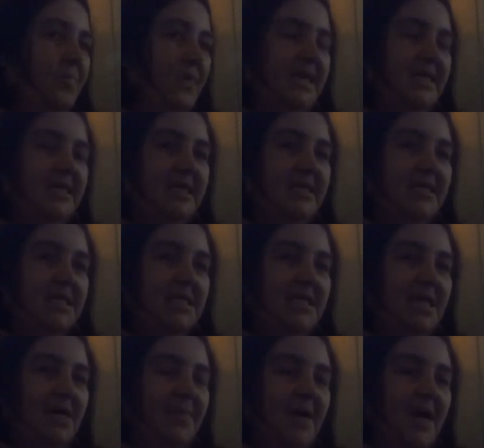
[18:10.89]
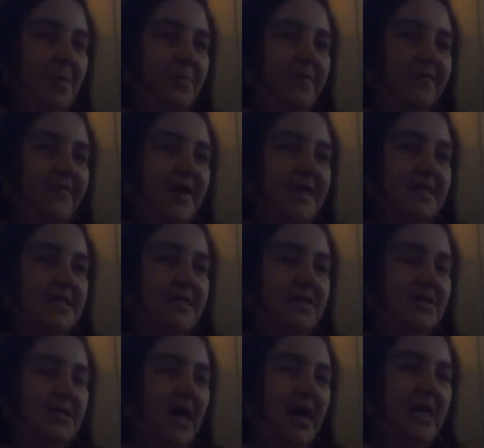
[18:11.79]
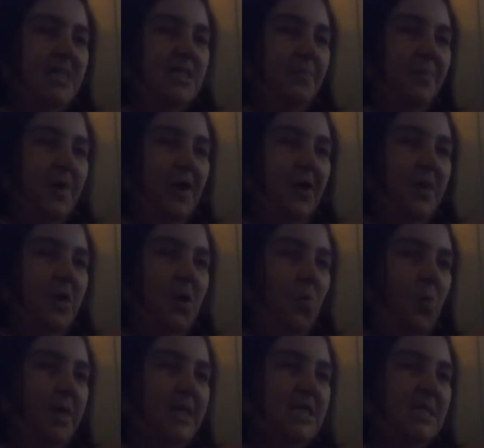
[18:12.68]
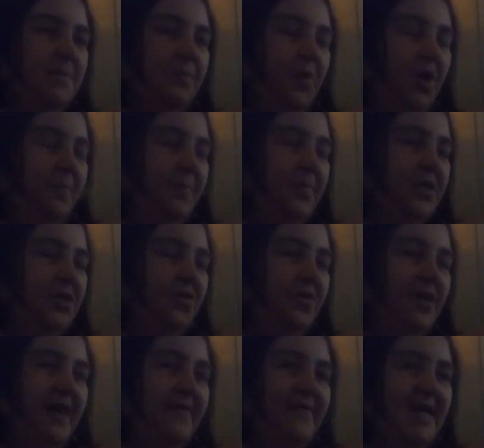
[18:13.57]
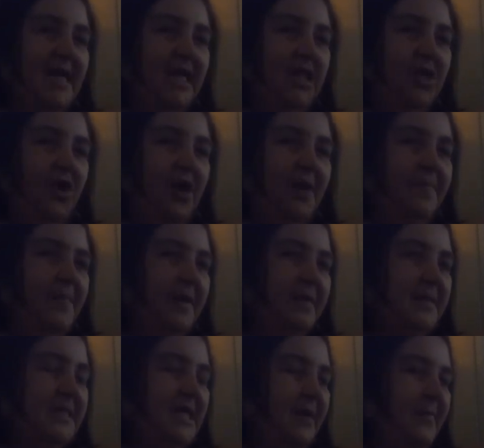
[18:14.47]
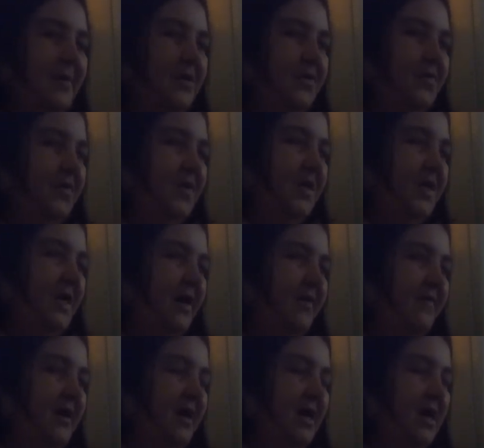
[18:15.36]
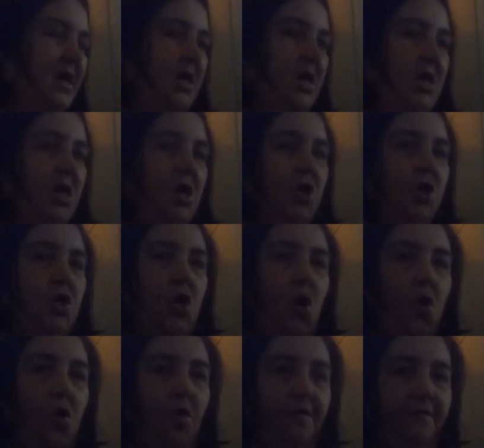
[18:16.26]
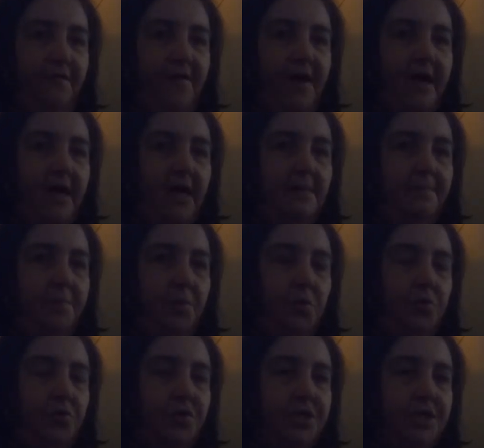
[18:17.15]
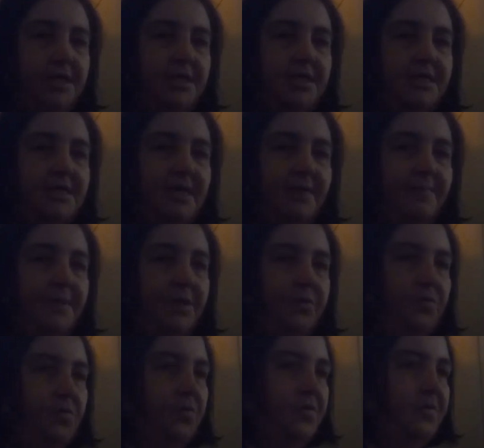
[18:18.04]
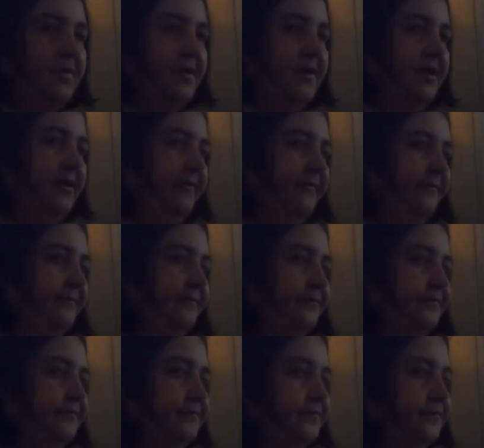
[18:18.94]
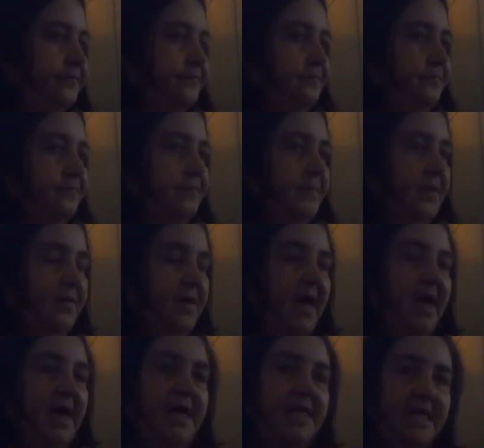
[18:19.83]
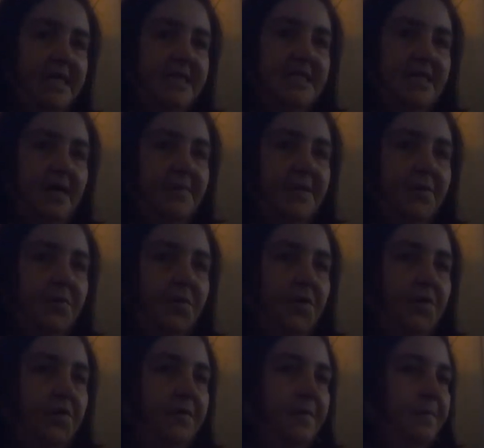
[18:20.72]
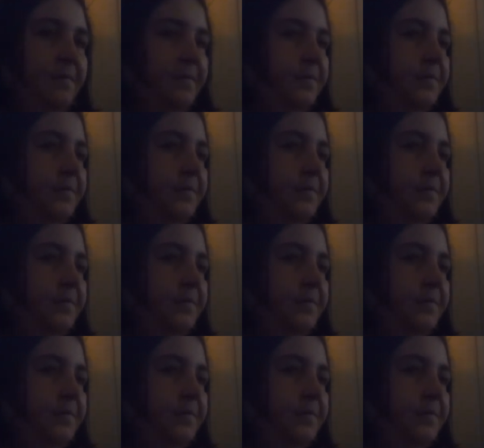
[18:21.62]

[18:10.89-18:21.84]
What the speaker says: But it doesn't somehow prevent stars appearing in one spot but not have any light beams coming through the other. Call fucking bullshit. There's something wrong there. There's something wrong.